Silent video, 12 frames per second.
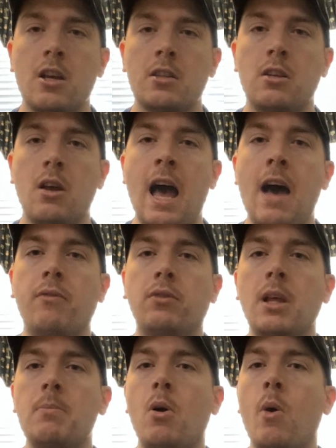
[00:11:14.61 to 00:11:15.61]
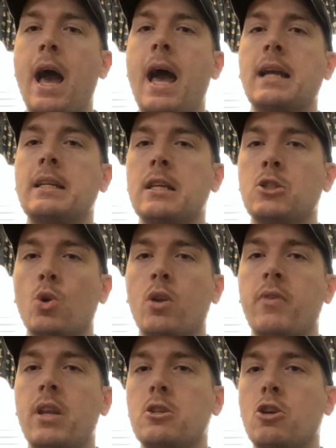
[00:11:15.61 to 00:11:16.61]
to have Limbo act as sort of
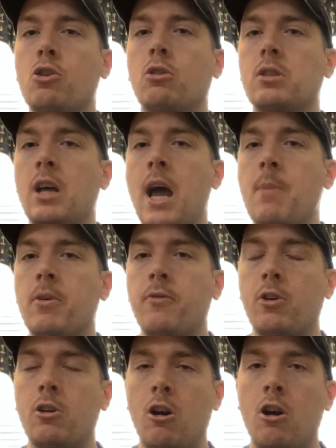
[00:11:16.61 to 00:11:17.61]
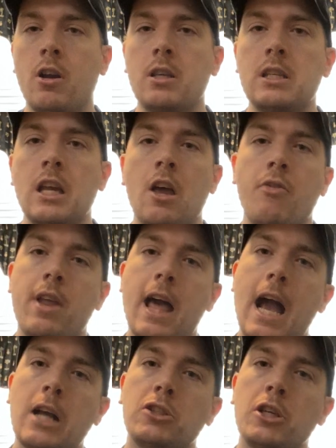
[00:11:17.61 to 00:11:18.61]
an internal timer for cards that
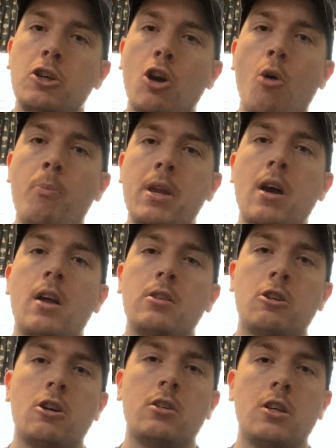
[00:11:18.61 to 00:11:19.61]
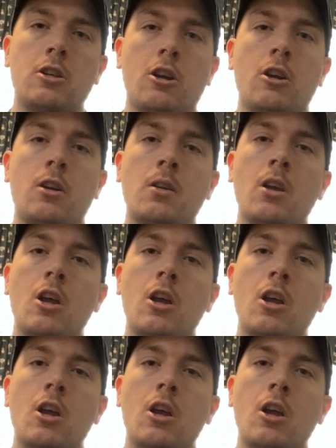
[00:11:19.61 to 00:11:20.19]
actually go beyond turn to turn.